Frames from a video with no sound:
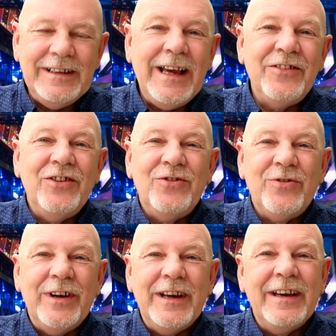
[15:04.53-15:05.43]
has his
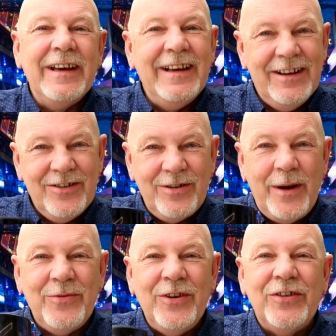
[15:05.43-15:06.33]
drink,
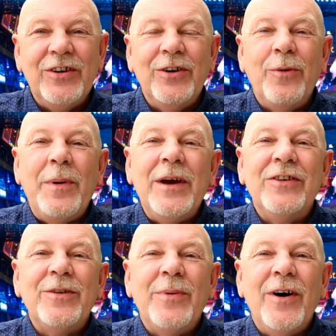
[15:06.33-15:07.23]
grabs this girl,
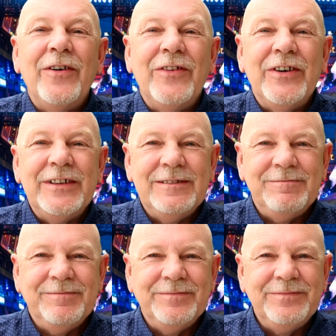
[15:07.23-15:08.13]
pays the bar fine,
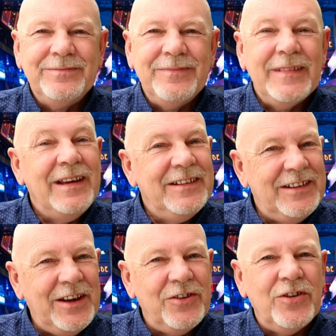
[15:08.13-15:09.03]

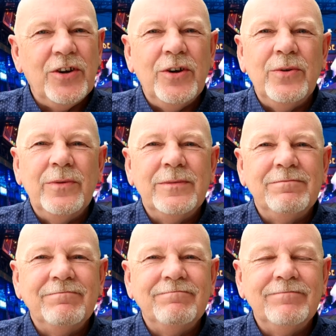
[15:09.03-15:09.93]
takes the girl
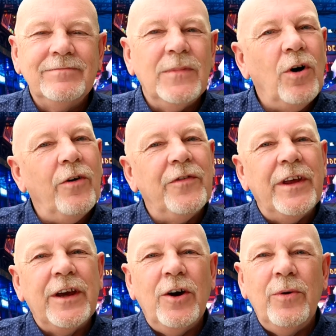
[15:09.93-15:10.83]
off they
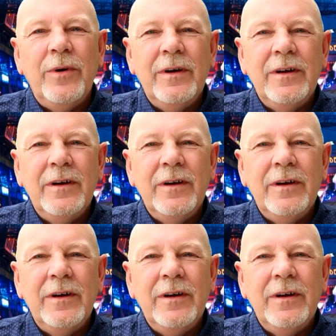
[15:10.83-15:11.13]
go.